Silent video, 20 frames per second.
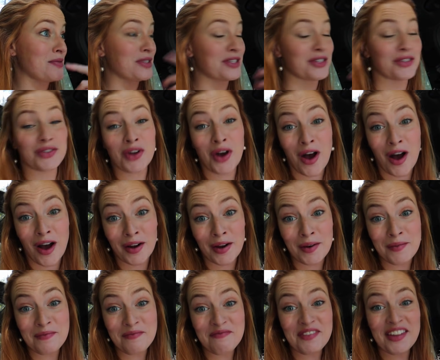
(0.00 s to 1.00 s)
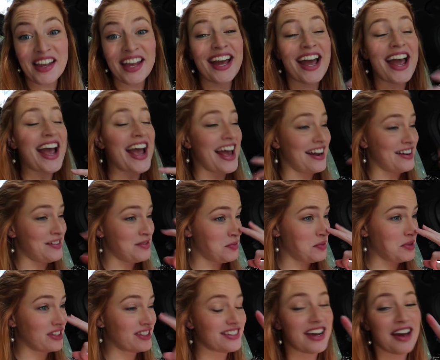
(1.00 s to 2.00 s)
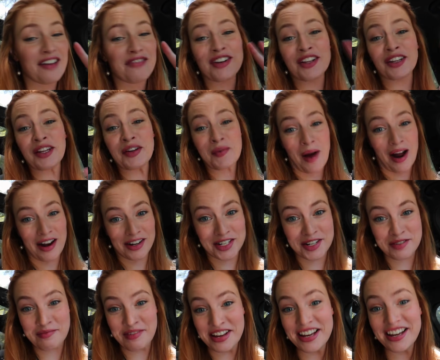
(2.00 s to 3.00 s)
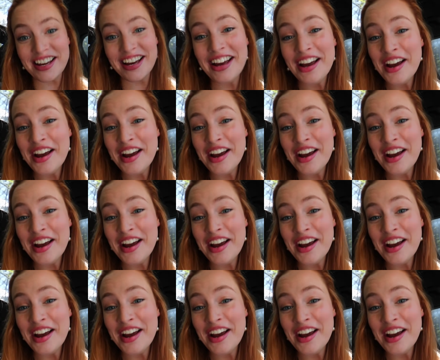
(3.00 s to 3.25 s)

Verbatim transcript: with his dog and was definitely watching me.